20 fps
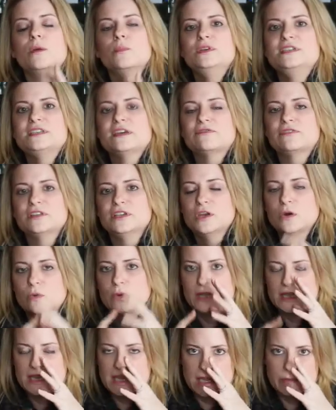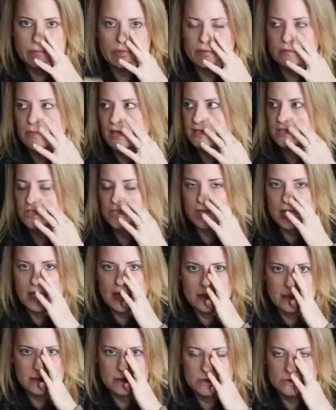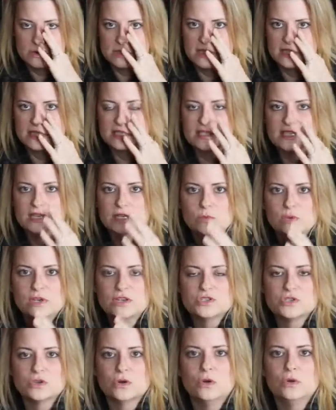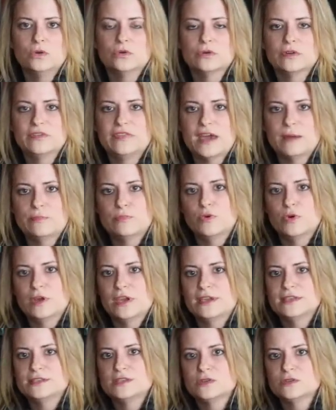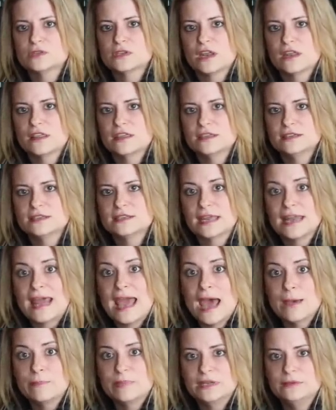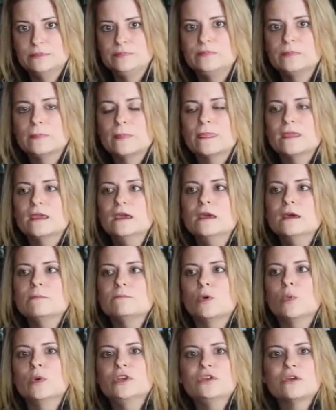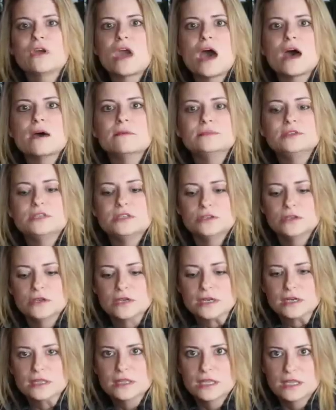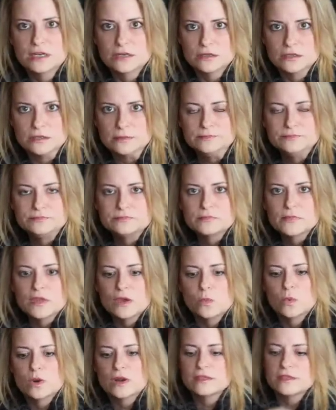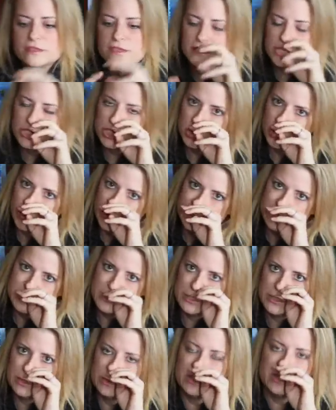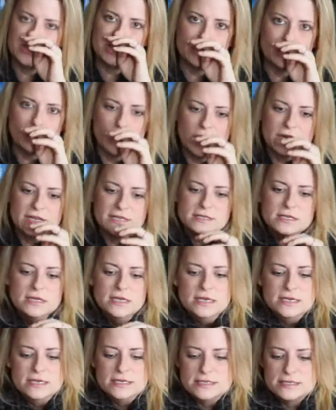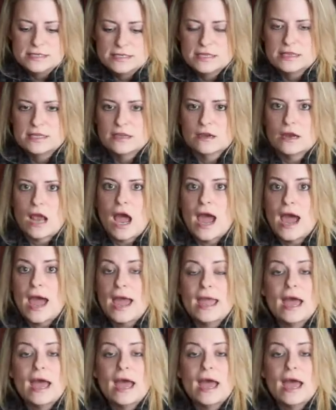We definitely don't want to keep them like to, you know, 16 weeks or older at that point, because those kind of things can happen. But when you come to look at a litter, one of the things you want to do is you want to sit there.